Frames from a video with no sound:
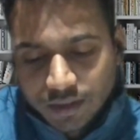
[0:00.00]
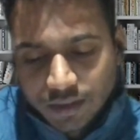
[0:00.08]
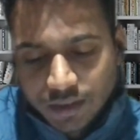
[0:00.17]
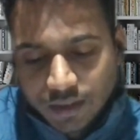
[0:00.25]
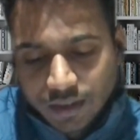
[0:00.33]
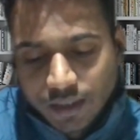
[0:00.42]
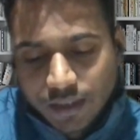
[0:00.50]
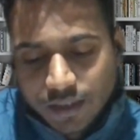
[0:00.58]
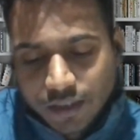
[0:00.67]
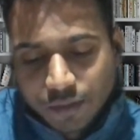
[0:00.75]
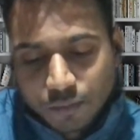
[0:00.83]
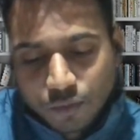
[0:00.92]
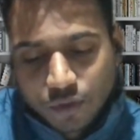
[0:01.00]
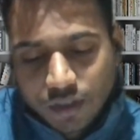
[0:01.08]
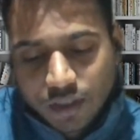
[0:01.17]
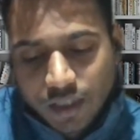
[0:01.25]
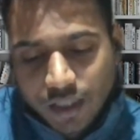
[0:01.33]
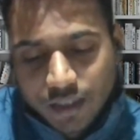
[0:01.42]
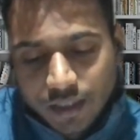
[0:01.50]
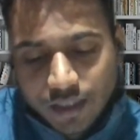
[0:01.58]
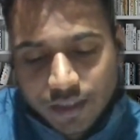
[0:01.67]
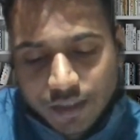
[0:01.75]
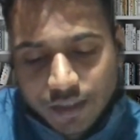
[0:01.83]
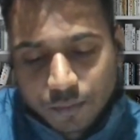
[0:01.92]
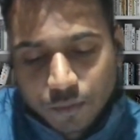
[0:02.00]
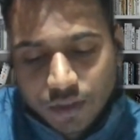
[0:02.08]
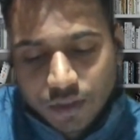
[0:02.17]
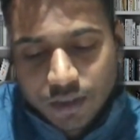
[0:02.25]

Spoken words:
DC motor and AC motor.